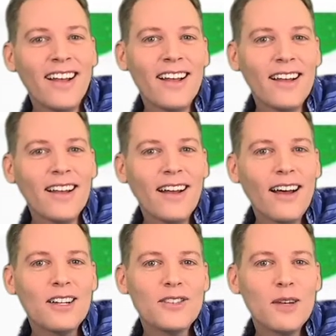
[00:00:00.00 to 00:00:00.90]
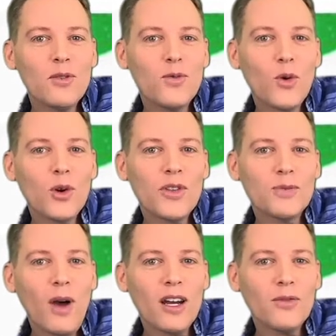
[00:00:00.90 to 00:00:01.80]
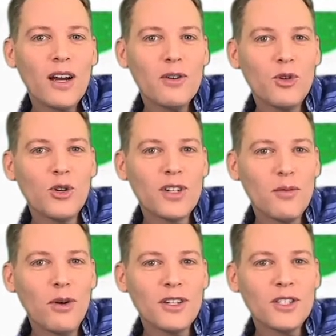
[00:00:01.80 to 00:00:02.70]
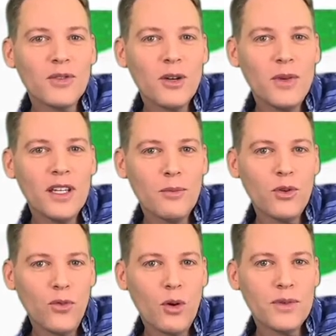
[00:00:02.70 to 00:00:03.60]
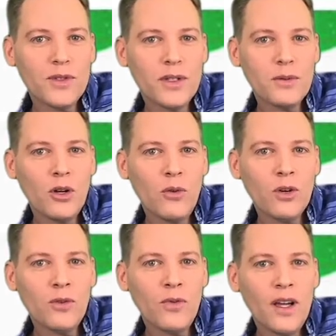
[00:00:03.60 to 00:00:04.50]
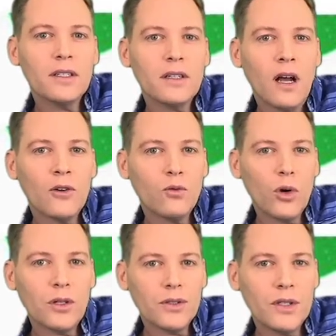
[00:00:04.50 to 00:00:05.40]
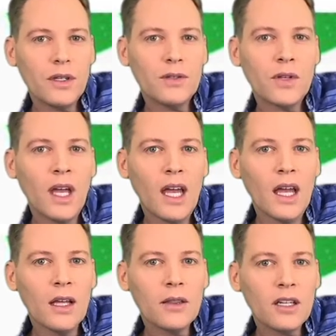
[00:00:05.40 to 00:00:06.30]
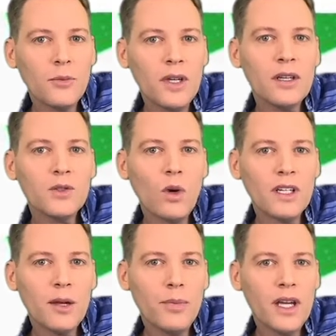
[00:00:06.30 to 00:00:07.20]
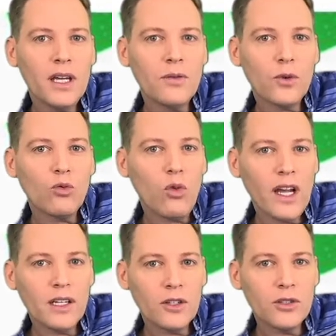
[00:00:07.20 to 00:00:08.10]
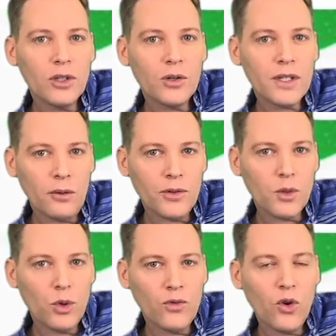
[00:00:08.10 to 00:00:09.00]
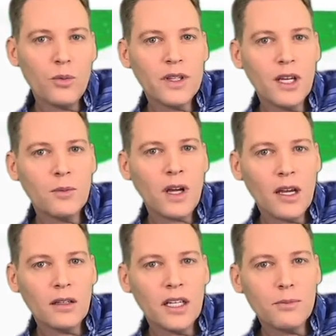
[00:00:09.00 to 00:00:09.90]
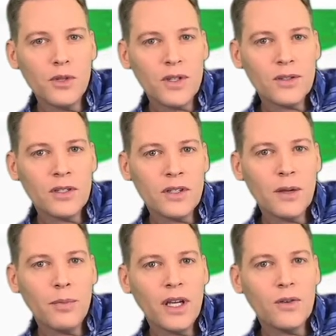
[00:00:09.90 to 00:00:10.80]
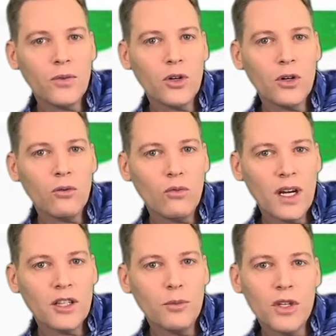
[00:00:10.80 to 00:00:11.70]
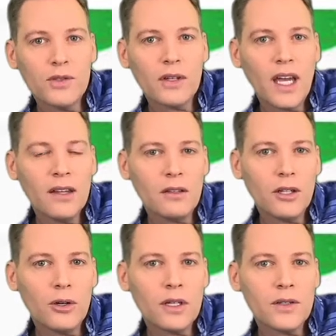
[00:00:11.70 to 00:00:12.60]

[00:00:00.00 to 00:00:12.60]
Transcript: On December 4th, Spotify removed a bunch of comedian performances over a fight on royalties. The comedians want to get paid for writing the jokes and also performing them, kind of like musicians get paid for writing the music and the lyrics.